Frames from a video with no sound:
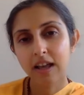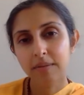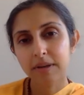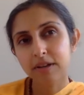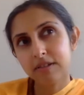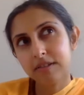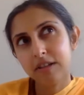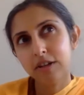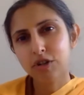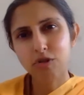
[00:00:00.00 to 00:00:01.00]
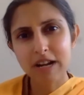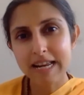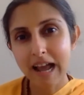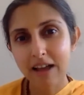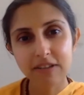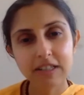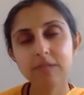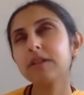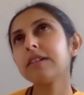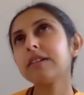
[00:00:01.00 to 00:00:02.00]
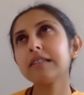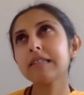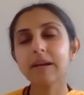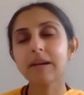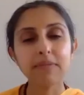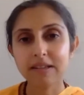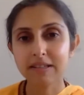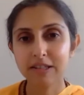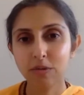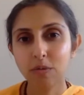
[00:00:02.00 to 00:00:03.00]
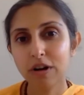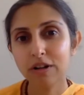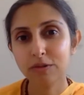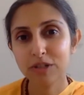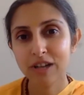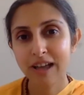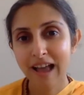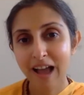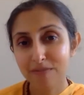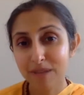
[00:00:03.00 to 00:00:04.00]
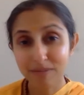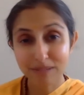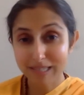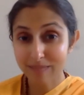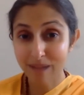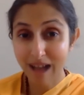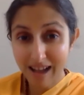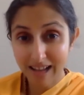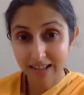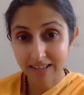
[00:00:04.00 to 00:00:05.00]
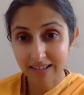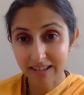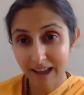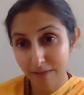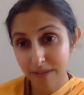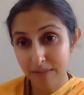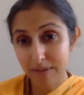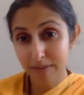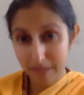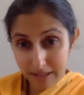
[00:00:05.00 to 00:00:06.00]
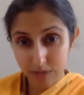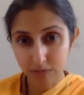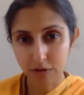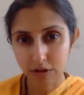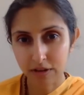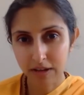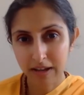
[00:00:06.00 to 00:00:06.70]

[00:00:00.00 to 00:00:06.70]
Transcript: Because surely I've experienced some things in the world which have made me smile and have made me peaceful.